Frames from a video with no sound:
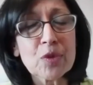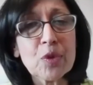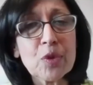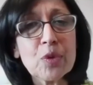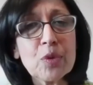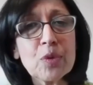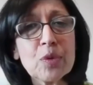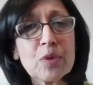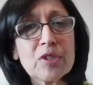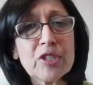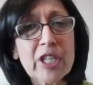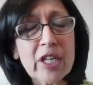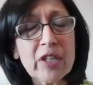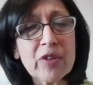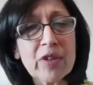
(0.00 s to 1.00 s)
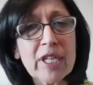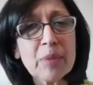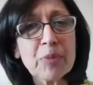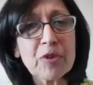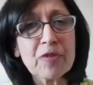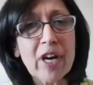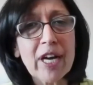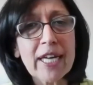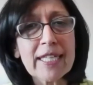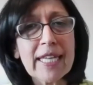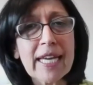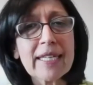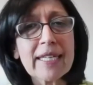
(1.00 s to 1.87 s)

who generally provide an